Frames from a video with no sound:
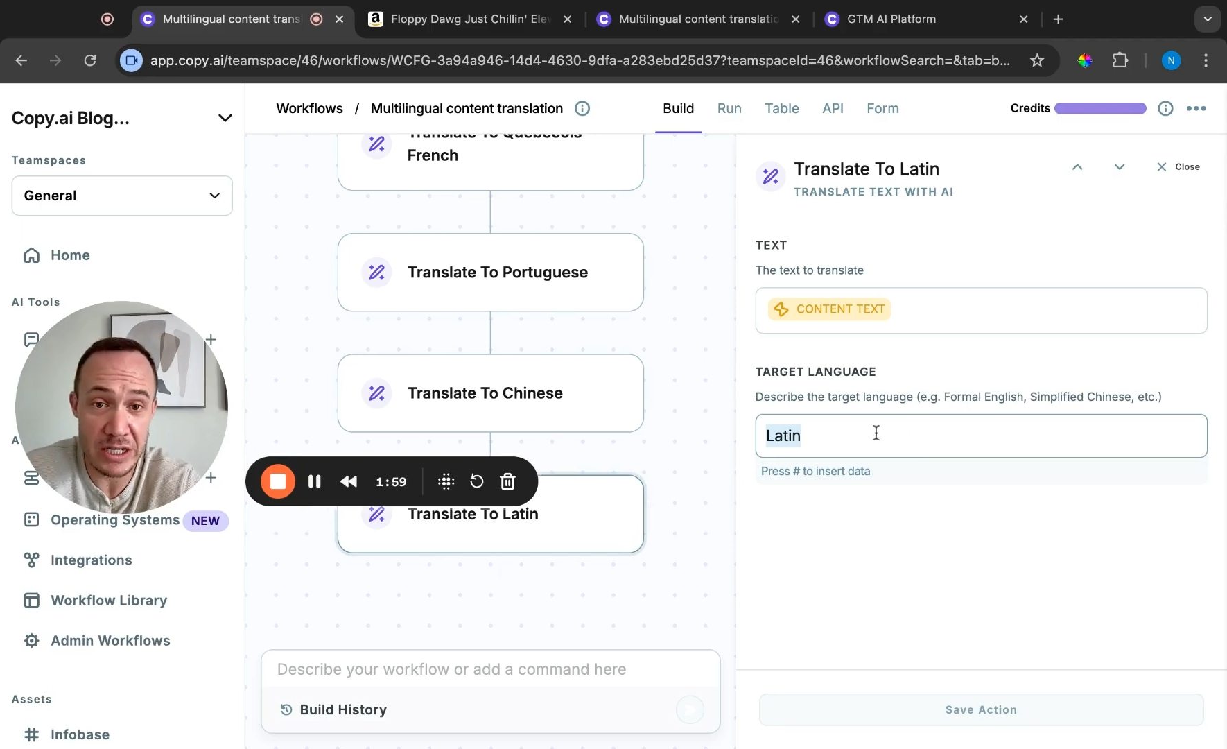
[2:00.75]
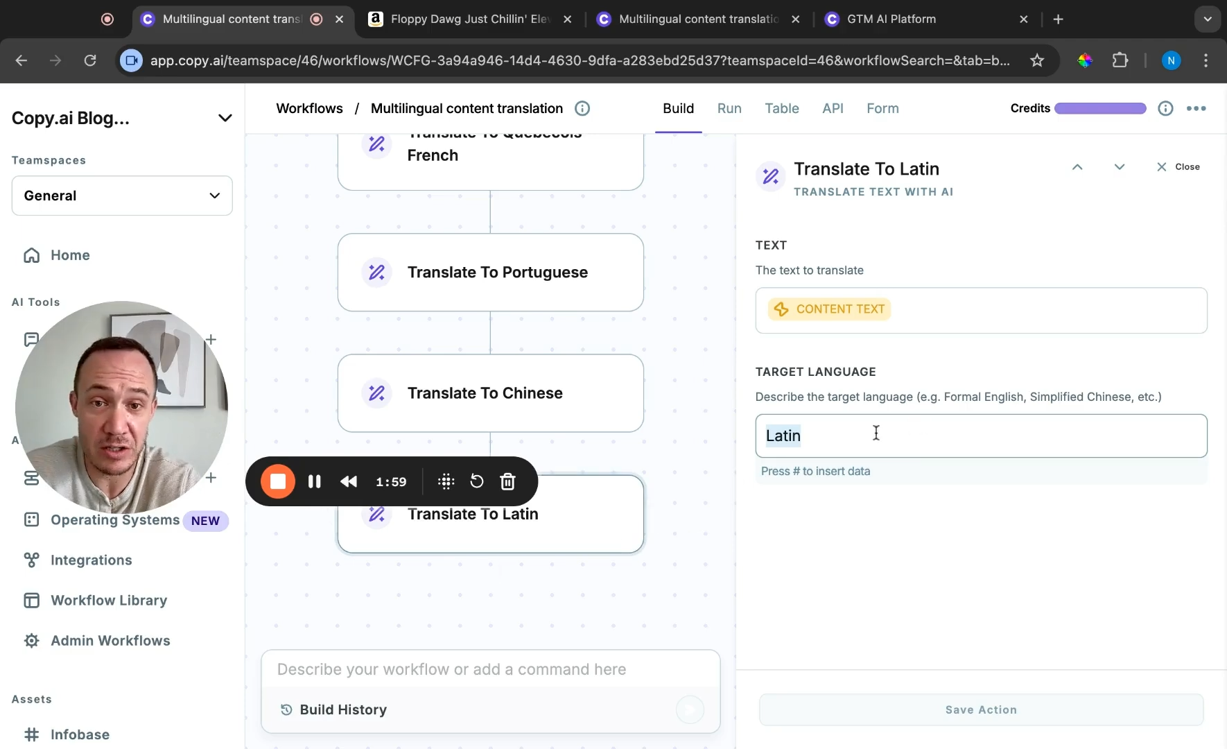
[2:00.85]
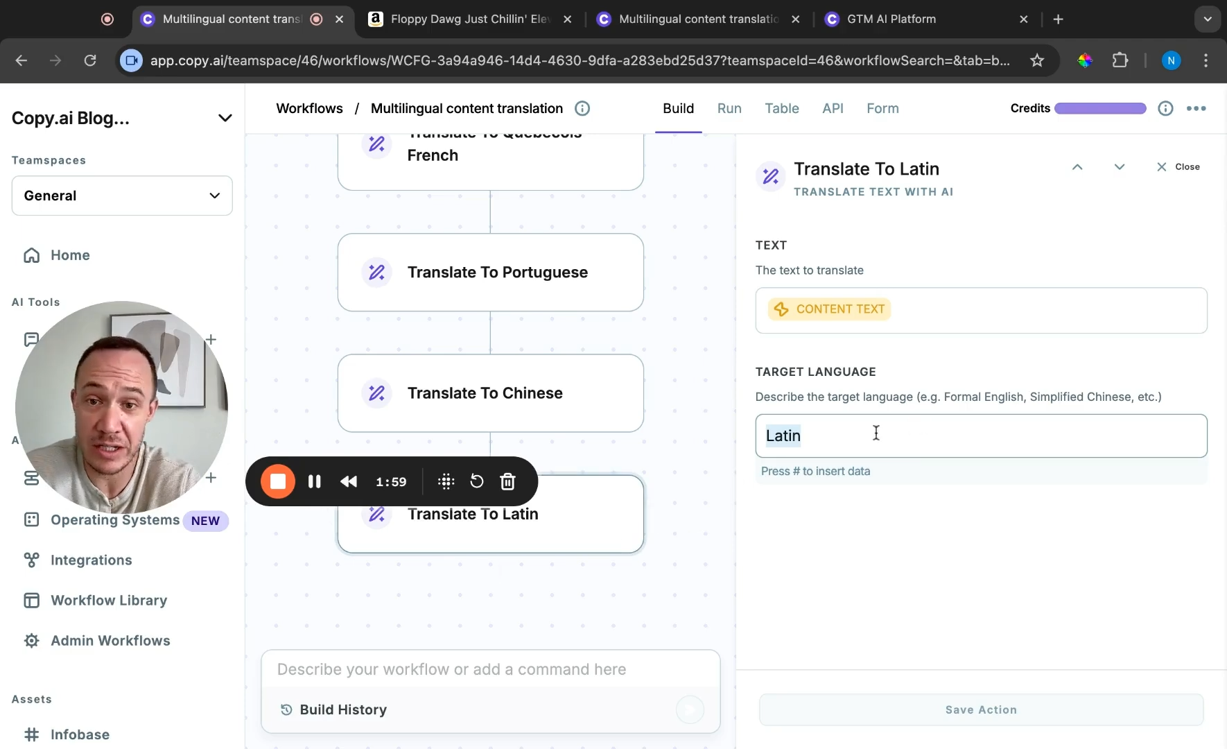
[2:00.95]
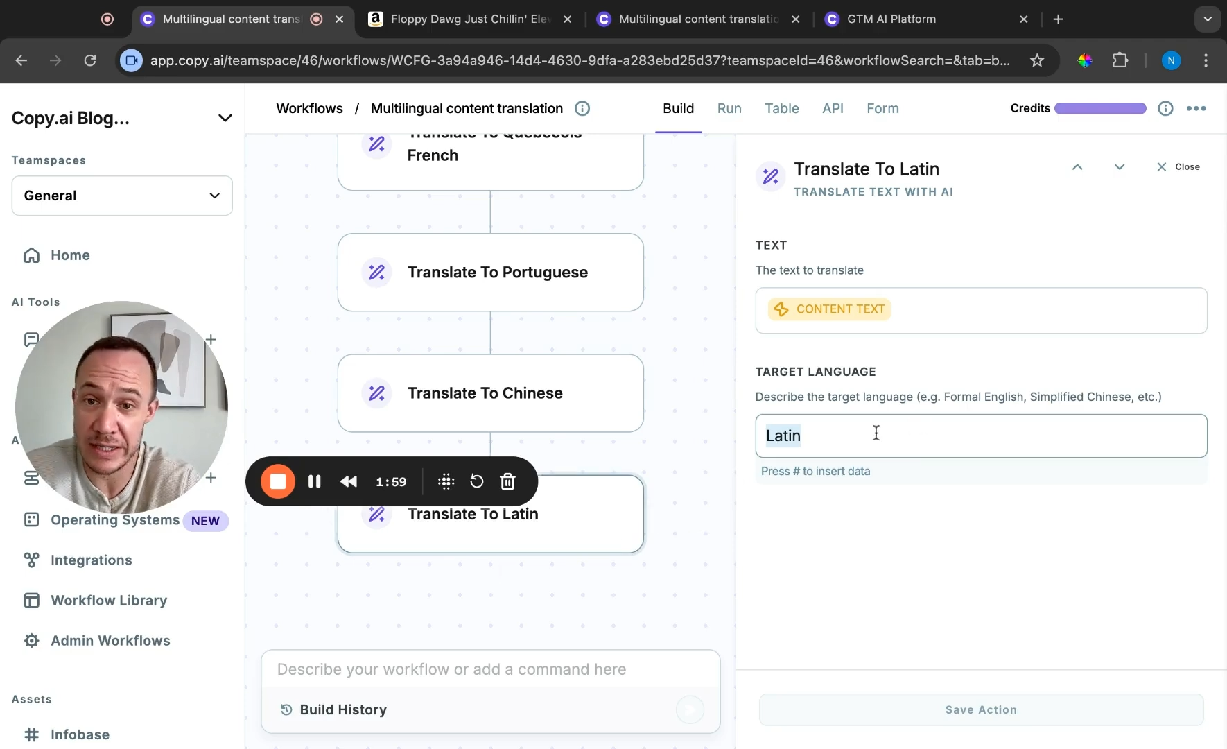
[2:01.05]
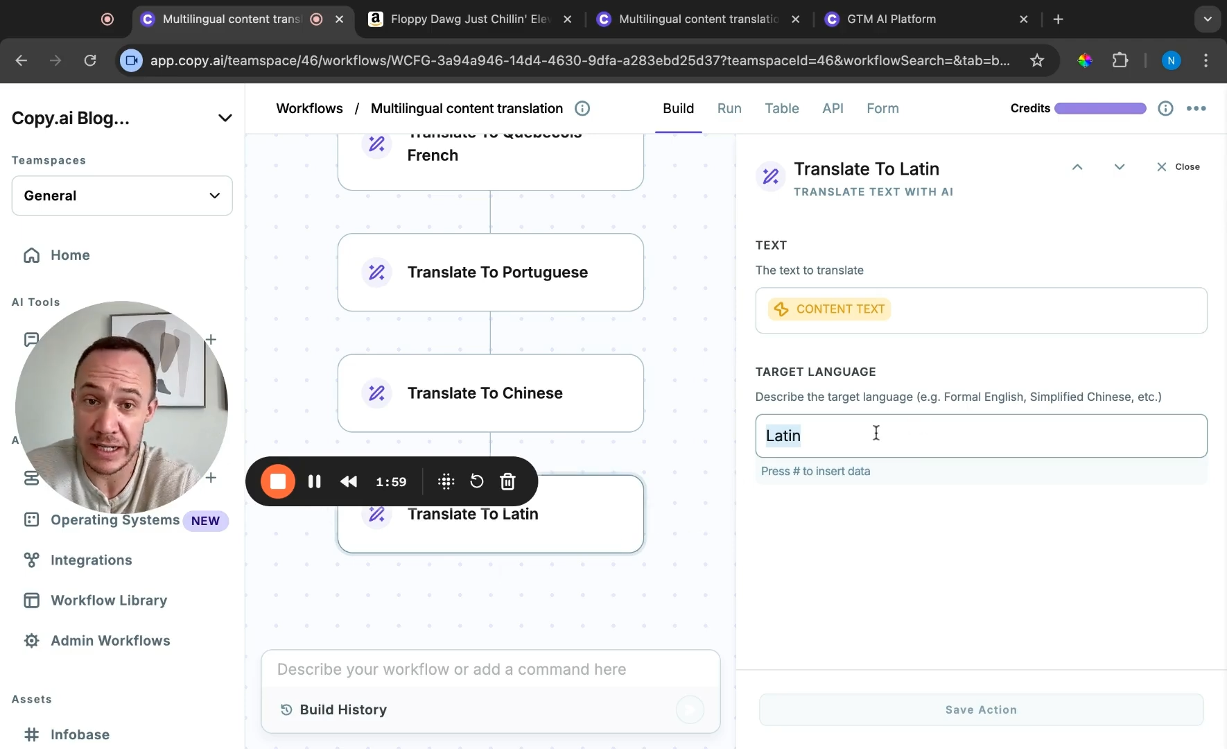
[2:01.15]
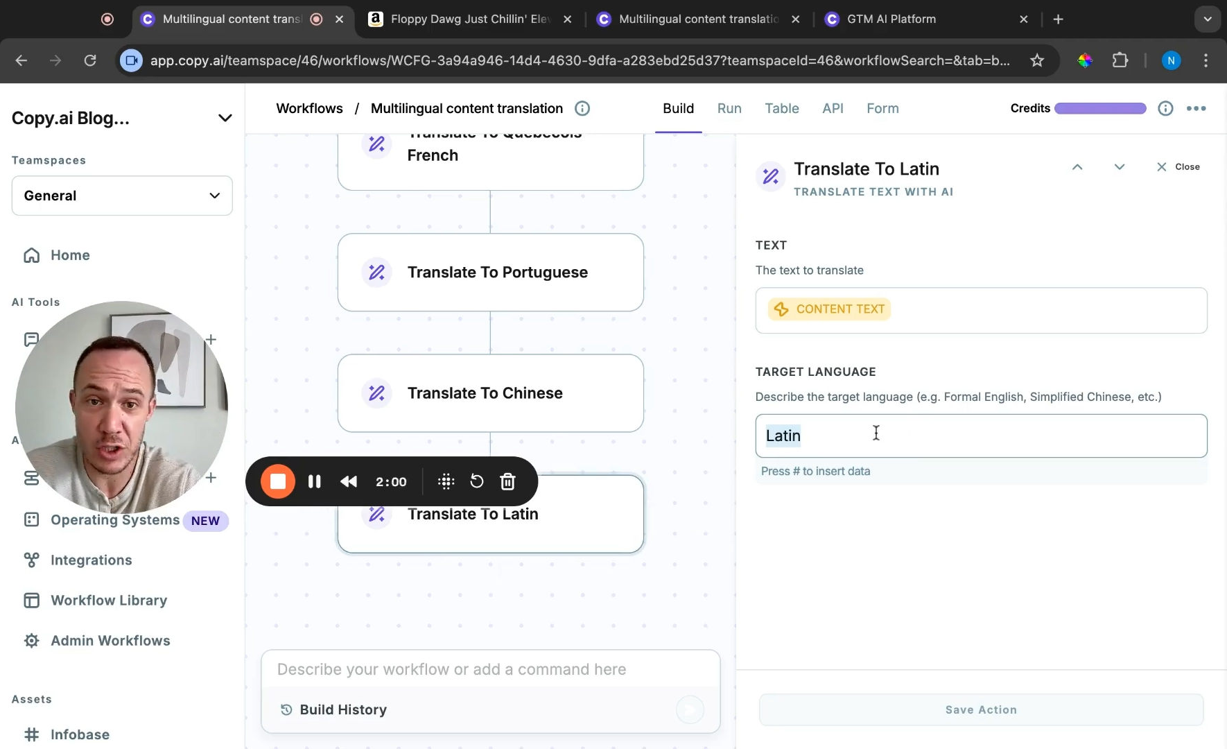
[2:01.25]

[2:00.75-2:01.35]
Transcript: here in that